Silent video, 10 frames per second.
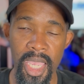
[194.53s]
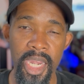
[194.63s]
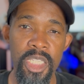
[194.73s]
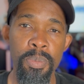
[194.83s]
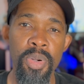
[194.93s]

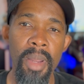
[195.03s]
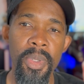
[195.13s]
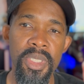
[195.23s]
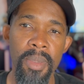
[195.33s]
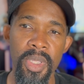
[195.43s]
And it's
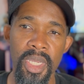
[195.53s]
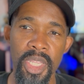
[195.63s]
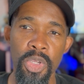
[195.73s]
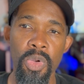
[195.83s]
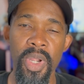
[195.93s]
probably something
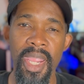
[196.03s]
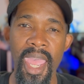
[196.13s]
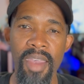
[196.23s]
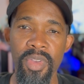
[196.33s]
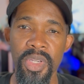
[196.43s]
that you already
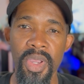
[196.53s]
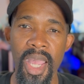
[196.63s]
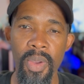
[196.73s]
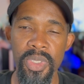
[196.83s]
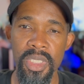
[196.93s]
have in your
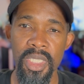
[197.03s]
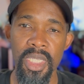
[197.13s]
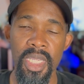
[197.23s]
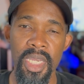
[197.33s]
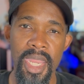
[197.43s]
house
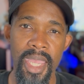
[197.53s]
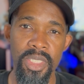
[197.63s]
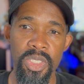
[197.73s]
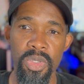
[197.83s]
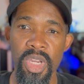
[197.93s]

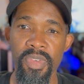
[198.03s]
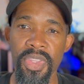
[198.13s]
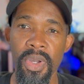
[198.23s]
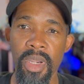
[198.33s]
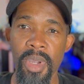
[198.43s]
that you never
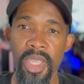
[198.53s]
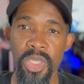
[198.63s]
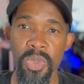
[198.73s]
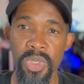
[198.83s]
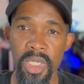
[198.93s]
thought about
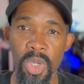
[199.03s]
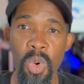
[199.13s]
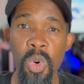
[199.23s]
using,